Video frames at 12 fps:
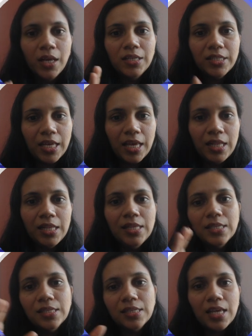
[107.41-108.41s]
Cell
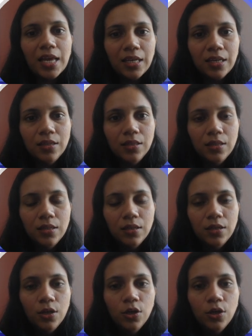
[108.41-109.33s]
cycle.